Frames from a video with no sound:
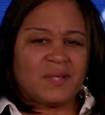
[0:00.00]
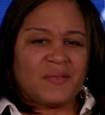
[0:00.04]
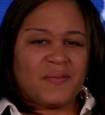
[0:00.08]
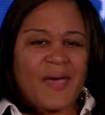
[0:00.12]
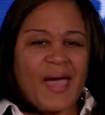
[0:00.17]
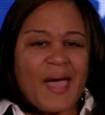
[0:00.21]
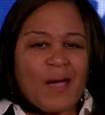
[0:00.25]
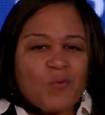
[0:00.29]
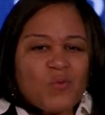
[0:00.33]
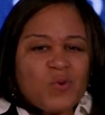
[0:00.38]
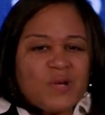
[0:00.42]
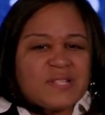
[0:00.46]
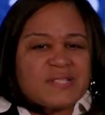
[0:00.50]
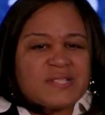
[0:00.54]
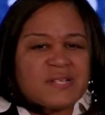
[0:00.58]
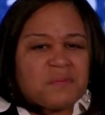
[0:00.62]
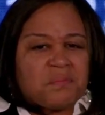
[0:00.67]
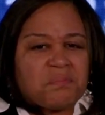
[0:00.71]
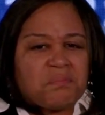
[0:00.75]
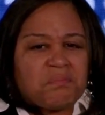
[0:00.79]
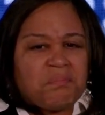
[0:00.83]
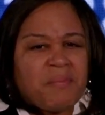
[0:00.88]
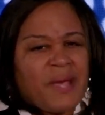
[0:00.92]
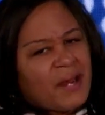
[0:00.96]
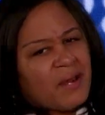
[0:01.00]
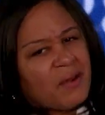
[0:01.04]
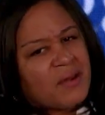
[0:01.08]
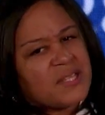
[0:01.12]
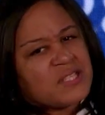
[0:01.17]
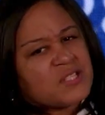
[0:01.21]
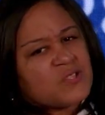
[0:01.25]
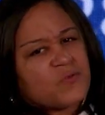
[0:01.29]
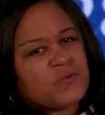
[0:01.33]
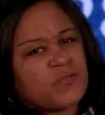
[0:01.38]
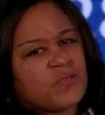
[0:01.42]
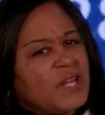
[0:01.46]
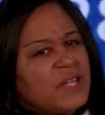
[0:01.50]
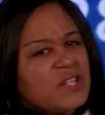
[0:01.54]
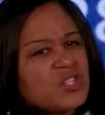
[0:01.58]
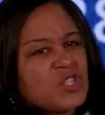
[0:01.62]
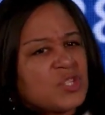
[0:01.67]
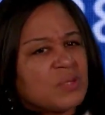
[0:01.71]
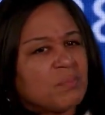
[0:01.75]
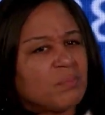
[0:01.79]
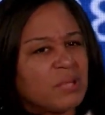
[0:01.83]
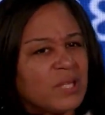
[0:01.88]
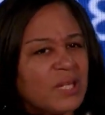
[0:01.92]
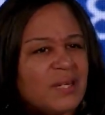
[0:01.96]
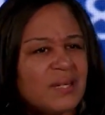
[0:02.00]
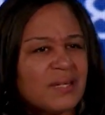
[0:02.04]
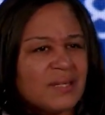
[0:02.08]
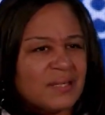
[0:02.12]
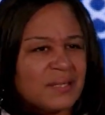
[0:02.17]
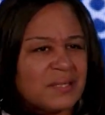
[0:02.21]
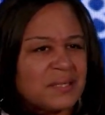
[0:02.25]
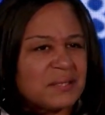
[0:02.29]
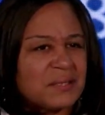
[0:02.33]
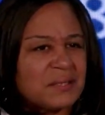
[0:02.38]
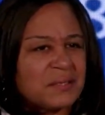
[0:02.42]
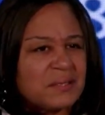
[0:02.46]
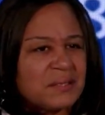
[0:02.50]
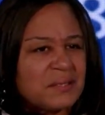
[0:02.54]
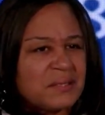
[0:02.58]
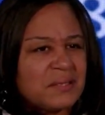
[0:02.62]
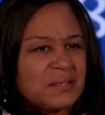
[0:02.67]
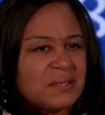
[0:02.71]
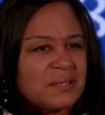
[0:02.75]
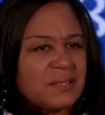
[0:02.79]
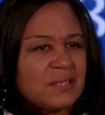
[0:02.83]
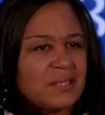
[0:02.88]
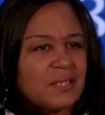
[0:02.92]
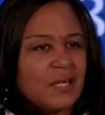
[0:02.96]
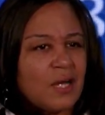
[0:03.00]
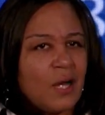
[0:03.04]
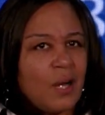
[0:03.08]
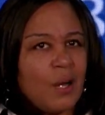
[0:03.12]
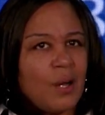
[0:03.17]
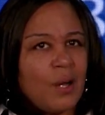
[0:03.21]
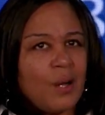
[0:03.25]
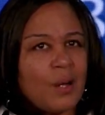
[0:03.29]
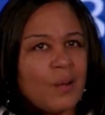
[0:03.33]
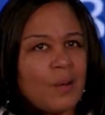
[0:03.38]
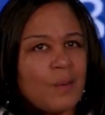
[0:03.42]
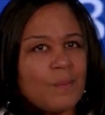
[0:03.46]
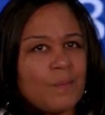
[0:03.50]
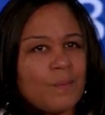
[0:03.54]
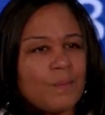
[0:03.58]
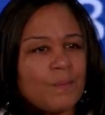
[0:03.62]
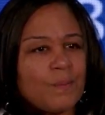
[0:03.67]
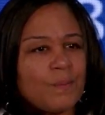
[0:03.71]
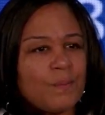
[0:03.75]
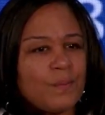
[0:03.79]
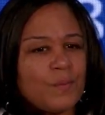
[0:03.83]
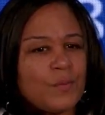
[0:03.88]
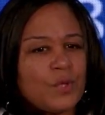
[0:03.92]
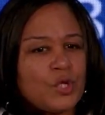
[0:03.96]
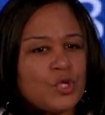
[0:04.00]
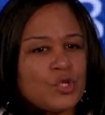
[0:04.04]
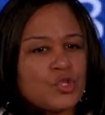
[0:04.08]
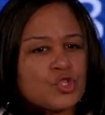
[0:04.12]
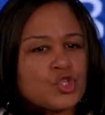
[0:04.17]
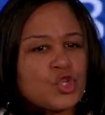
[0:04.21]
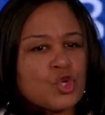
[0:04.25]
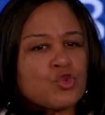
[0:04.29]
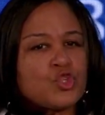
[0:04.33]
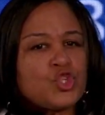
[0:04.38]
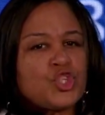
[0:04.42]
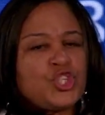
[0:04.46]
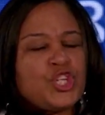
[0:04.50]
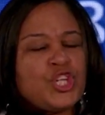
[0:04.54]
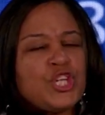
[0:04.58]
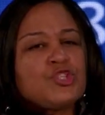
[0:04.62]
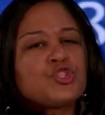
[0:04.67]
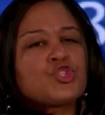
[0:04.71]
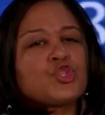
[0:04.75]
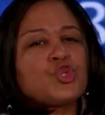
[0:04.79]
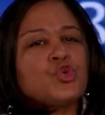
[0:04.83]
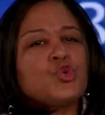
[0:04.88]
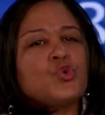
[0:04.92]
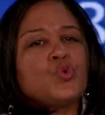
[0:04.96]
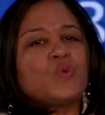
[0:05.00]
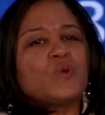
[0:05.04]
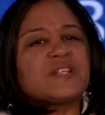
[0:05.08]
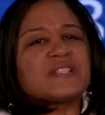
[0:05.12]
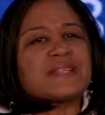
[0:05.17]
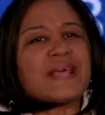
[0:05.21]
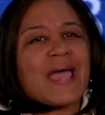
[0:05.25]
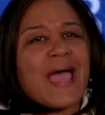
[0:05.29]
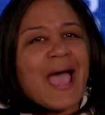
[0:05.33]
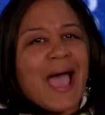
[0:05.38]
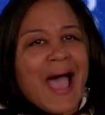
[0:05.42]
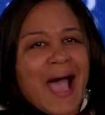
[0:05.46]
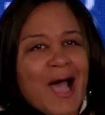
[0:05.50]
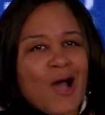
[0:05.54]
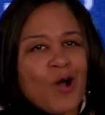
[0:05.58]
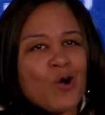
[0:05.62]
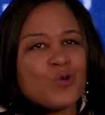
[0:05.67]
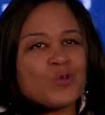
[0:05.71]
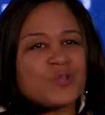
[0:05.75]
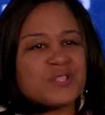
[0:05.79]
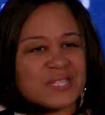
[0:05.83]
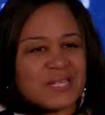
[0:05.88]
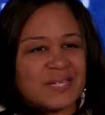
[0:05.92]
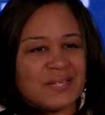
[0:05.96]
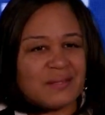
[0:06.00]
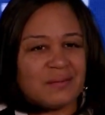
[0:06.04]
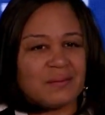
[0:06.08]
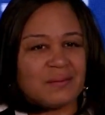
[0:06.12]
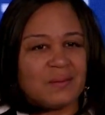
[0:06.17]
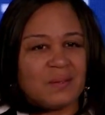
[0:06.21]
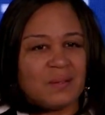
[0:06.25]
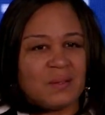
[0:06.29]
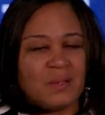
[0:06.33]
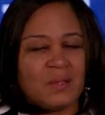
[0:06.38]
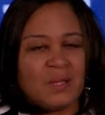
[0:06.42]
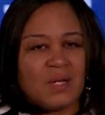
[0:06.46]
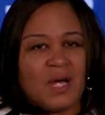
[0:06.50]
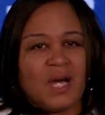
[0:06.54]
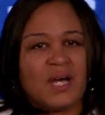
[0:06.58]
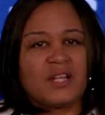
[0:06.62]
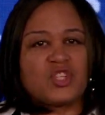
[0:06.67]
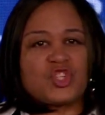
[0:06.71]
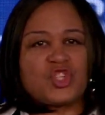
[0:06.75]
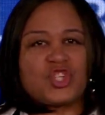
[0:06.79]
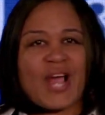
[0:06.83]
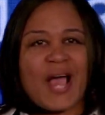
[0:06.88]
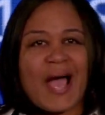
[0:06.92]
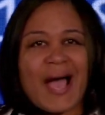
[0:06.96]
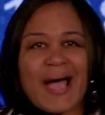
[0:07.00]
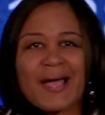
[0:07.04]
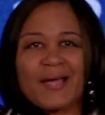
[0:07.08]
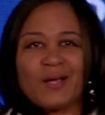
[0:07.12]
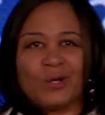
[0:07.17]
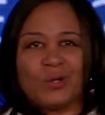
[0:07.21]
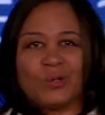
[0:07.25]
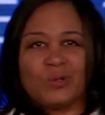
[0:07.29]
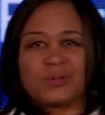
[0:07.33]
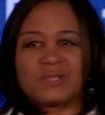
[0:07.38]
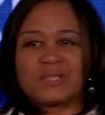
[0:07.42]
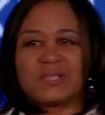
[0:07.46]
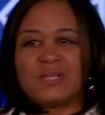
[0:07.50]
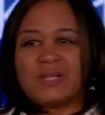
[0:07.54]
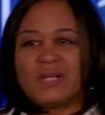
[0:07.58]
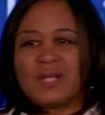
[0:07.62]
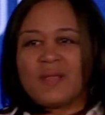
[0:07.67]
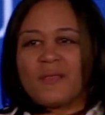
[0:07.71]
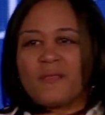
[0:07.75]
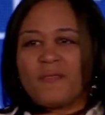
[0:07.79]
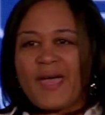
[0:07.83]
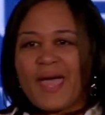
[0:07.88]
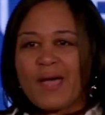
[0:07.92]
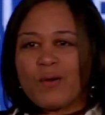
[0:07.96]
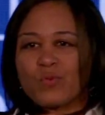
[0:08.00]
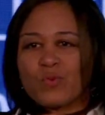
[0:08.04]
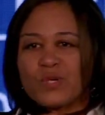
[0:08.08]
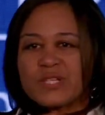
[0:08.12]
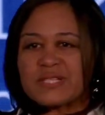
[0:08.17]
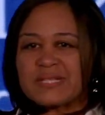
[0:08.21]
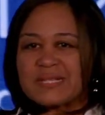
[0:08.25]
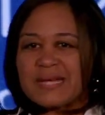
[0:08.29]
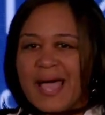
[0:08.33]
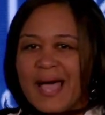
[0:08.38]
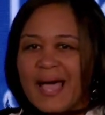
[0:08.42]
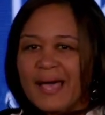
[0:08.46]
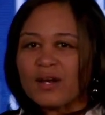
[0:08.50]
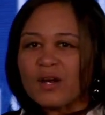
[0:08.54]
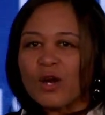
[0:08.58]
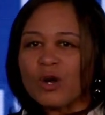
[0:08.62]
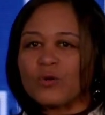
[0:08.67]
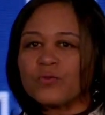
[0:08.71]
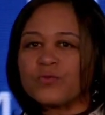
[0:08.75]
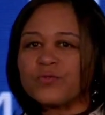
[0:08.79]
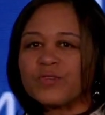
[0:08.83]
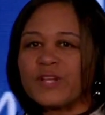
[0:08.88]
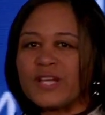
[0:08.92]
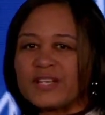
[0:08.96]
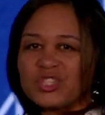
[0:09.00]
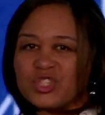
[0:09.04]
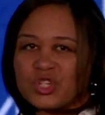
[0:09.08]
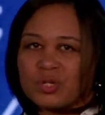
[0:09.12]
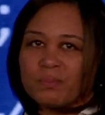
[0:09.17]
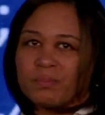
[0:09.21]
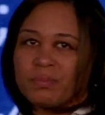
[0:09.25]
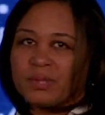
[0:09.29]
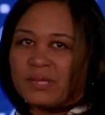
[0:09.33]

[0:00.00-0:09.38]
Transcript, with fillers: that wasn't Mary's flesh and blood. Um, so she too was housing a child that was not her flesh and